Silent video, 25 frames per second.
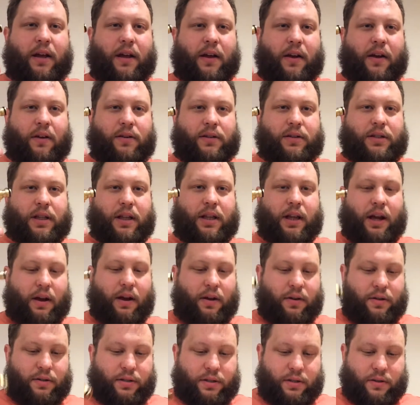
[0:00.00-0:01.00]
onto the
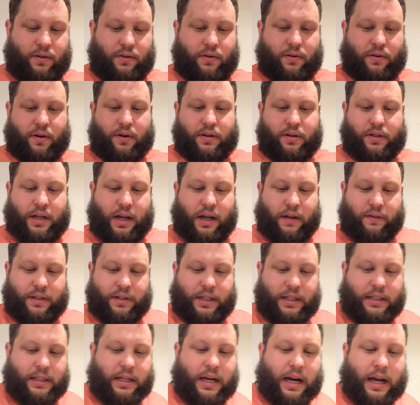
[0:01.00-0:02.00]
hose or onto other
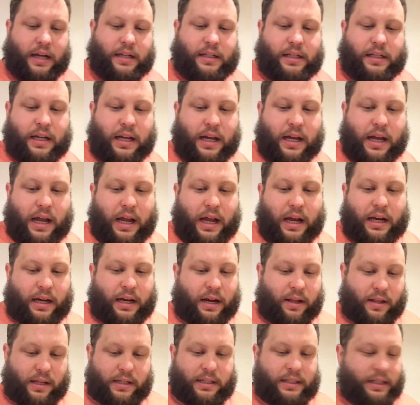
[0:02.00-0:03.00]
disconnects.
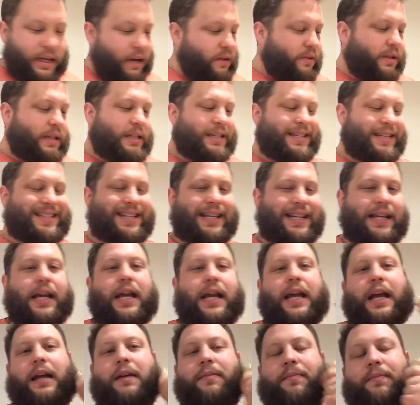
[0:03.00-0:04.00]
Now they sell this as a
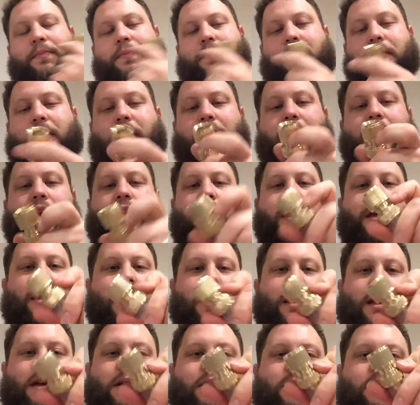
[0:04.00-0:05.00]
kit
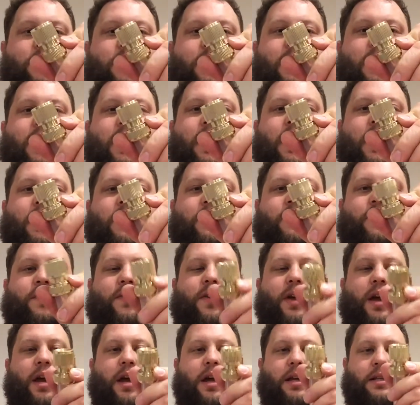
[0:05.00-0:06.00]
with
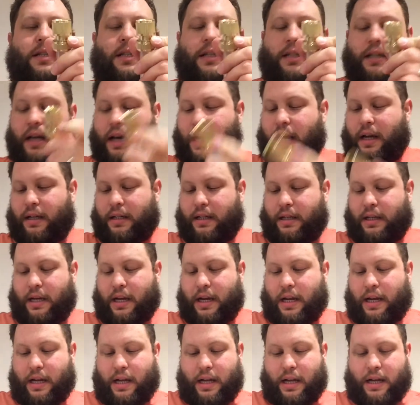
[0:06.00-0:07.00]
a disconnect,
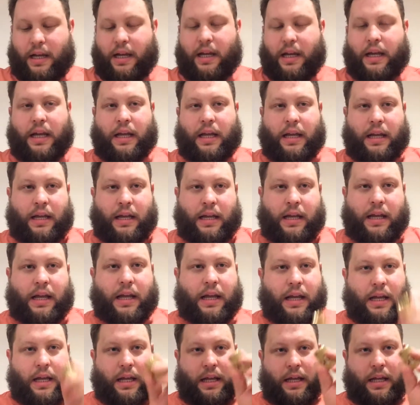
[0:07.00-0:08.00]

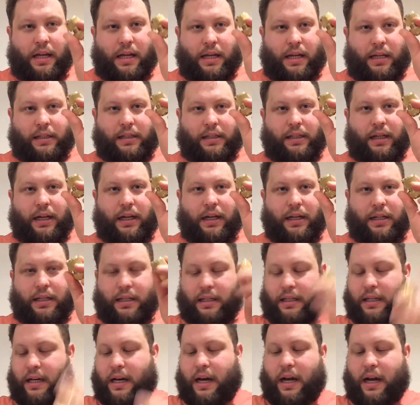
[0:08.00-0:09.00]
a second
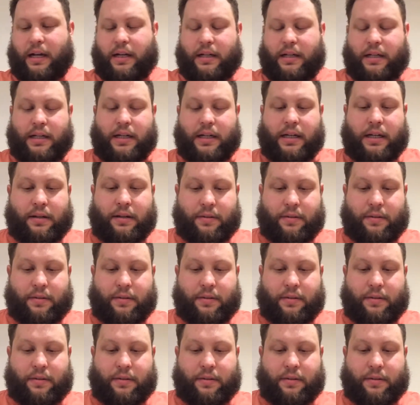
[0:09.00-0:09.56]
disconnect,